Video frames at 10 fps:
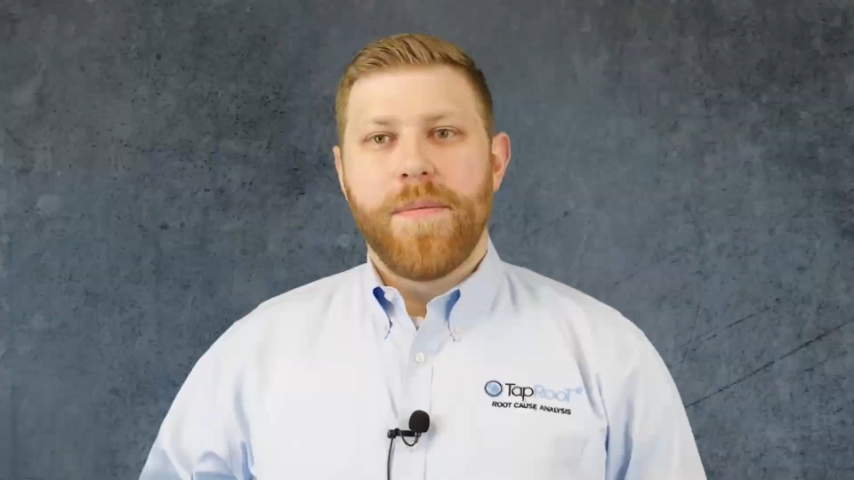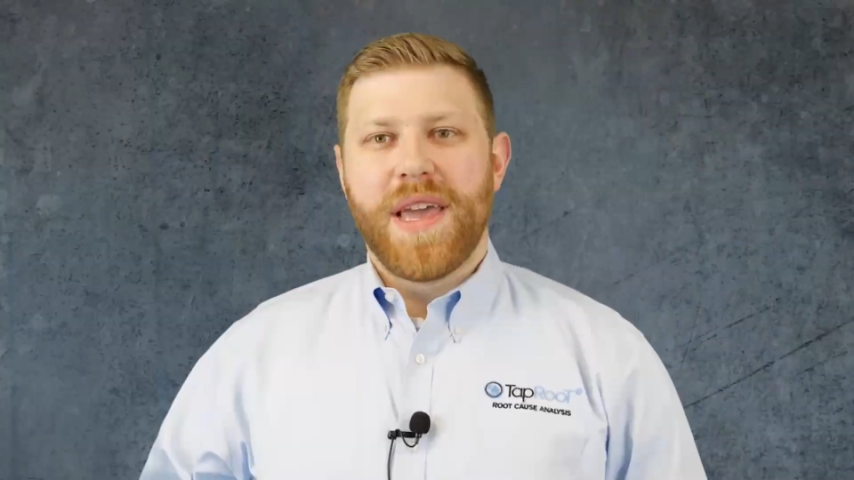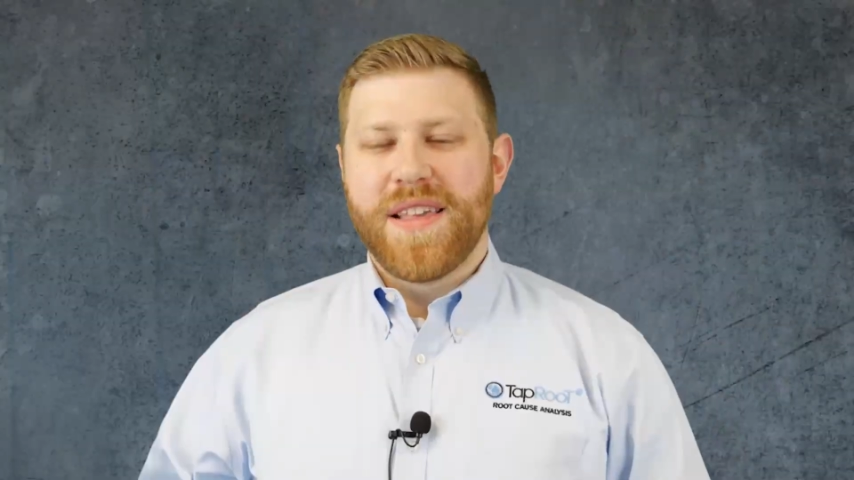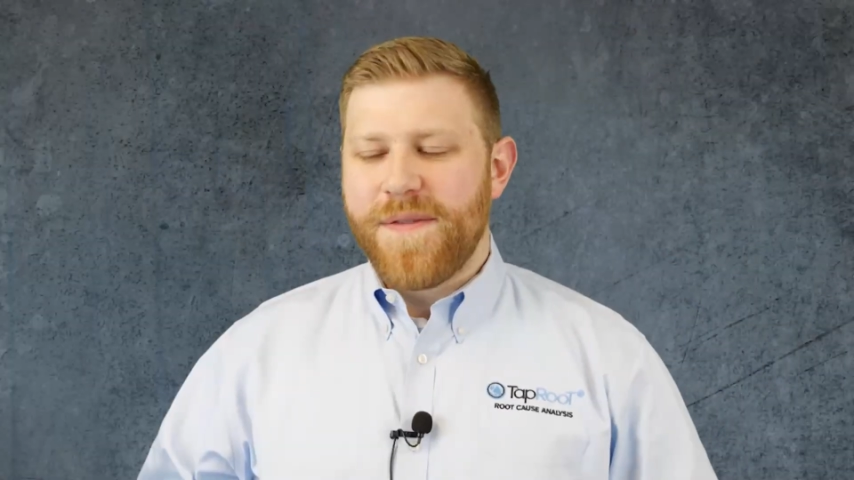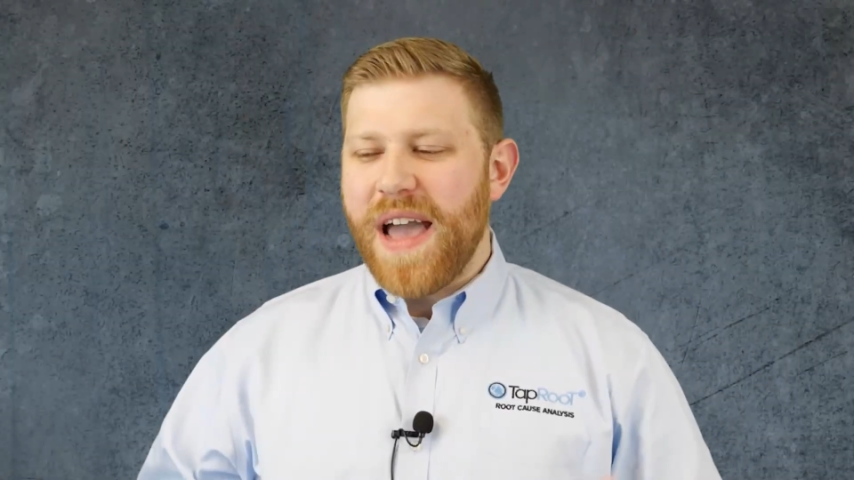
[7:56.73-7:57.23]

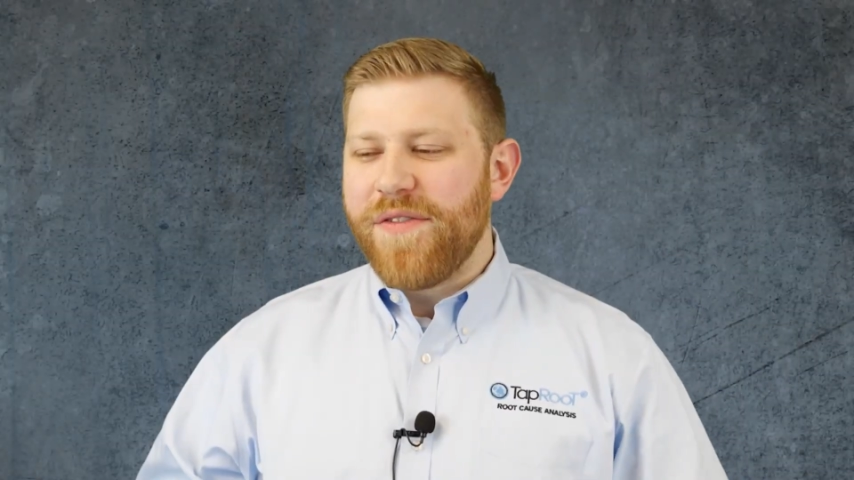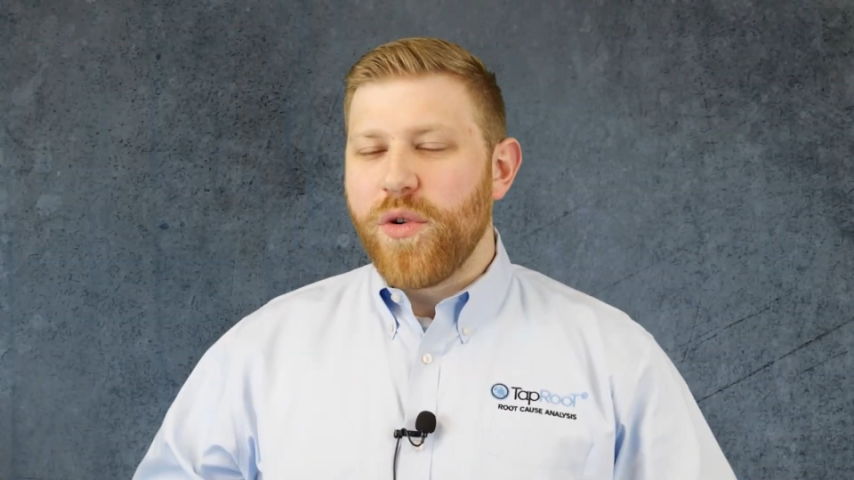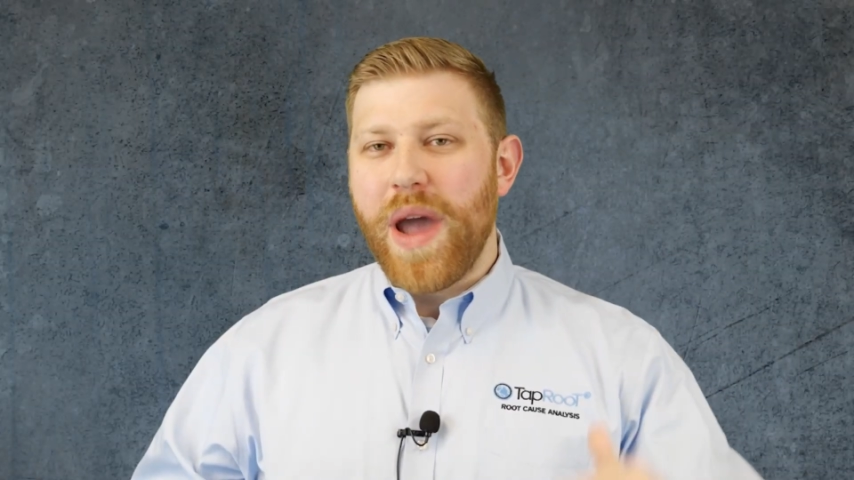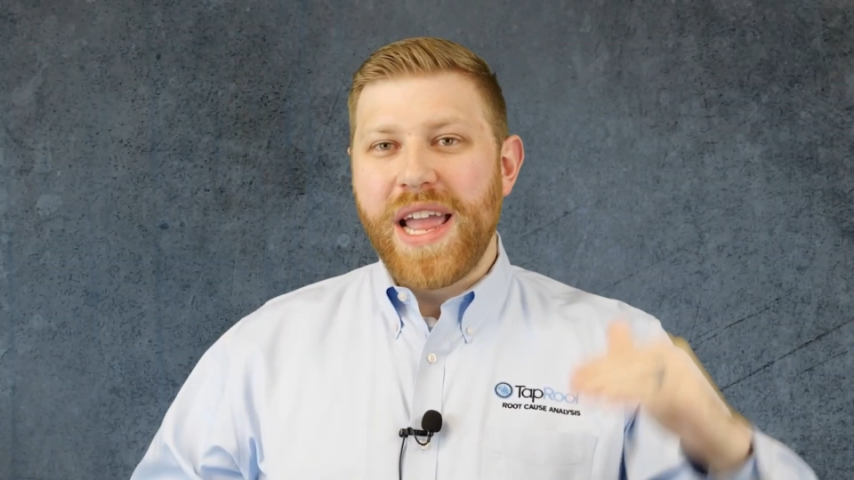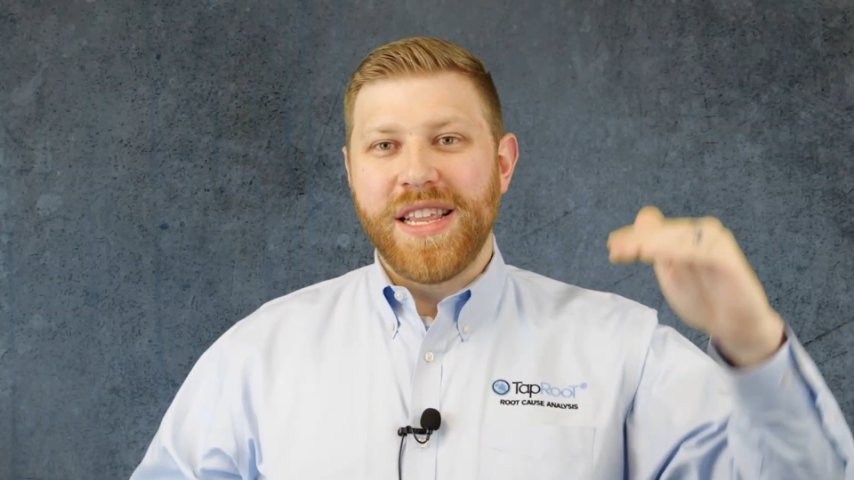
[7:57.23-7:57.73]
Because if I have
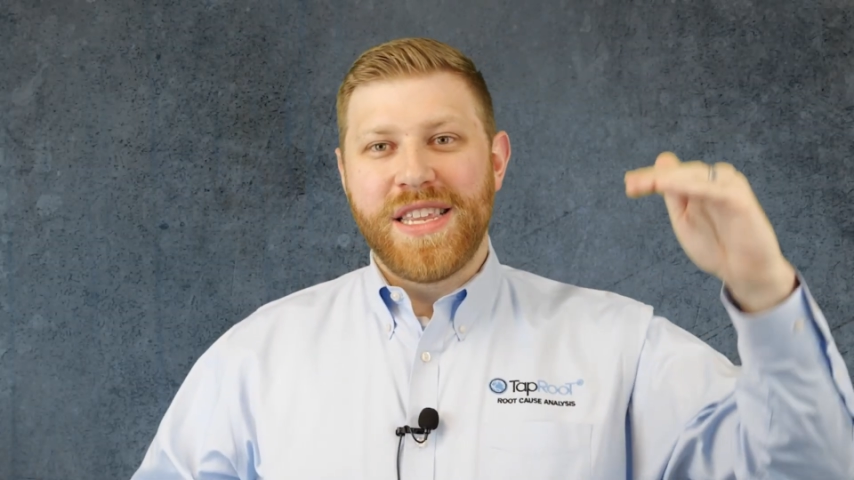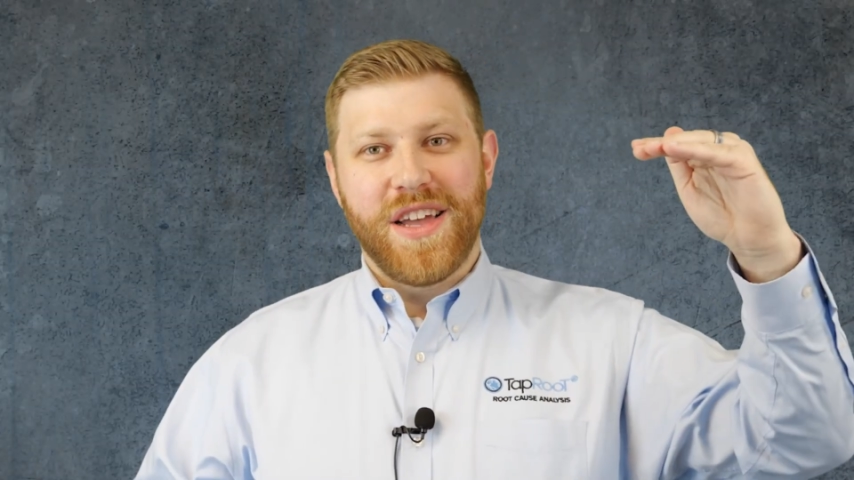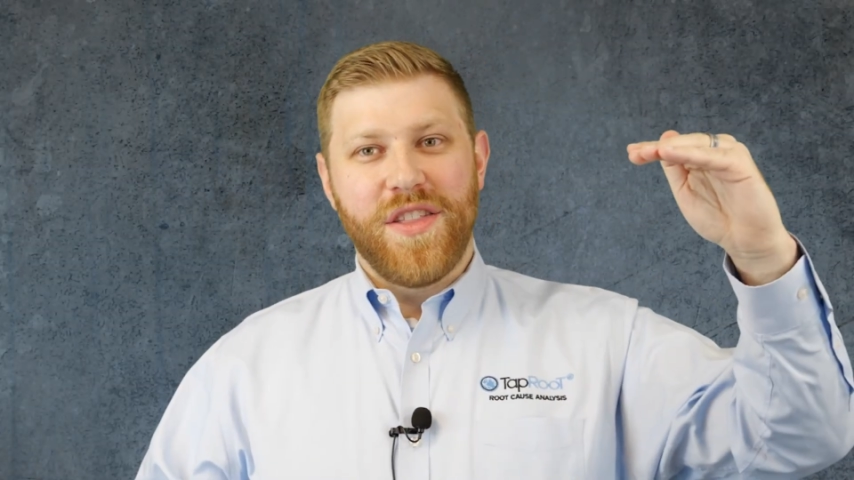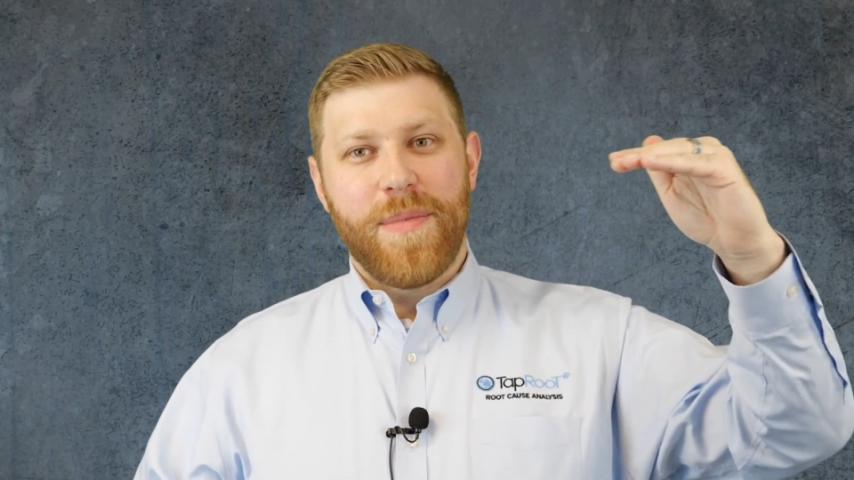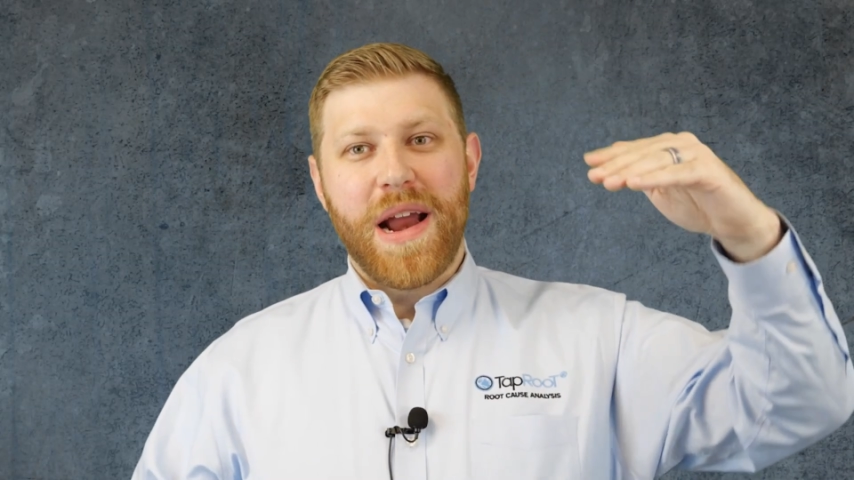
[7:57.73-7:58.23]
to wait
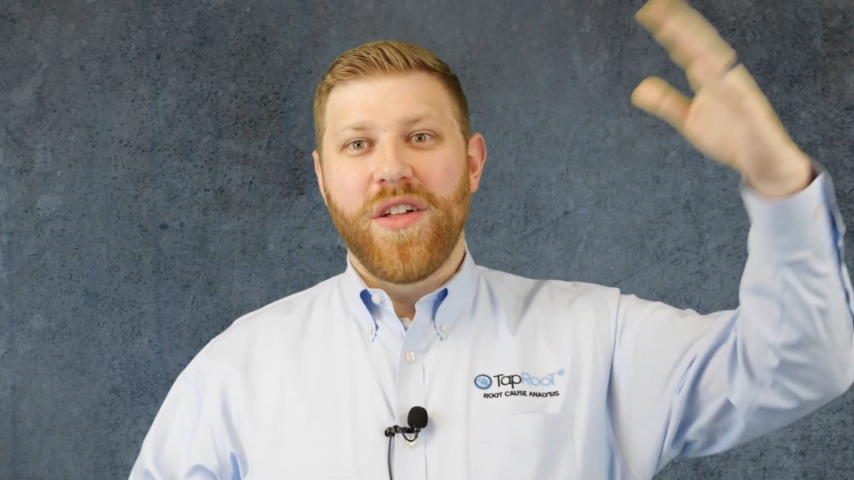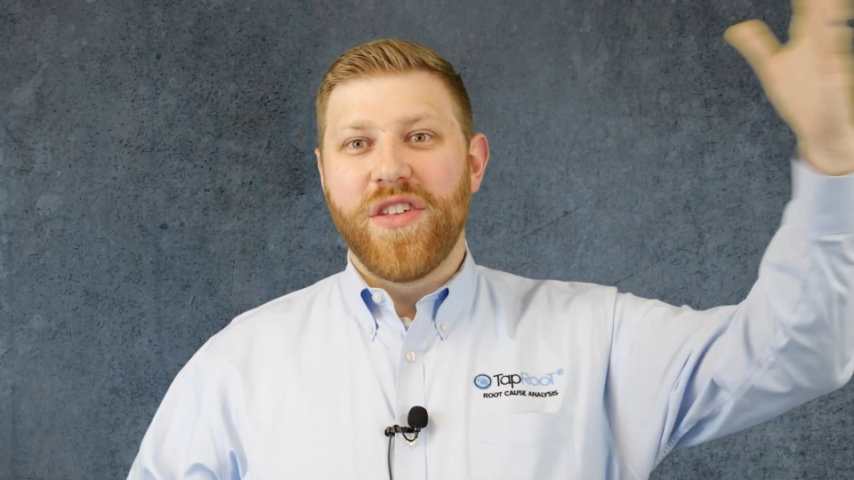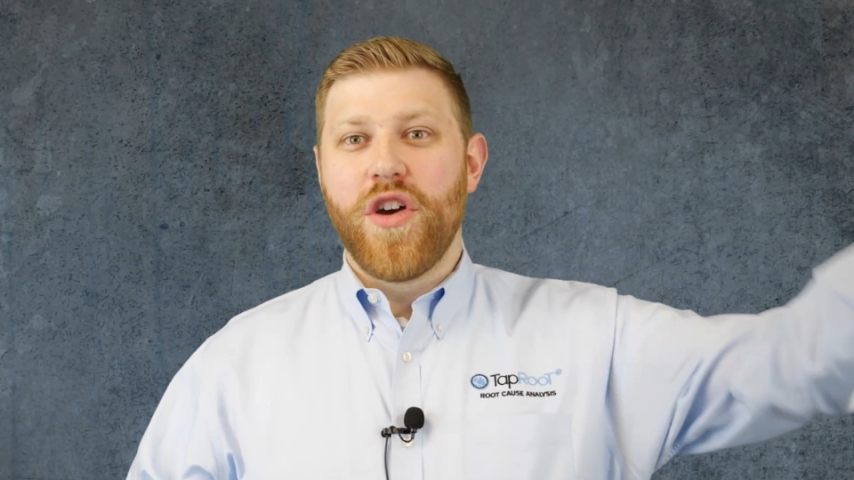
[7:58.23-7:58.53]
until the barrel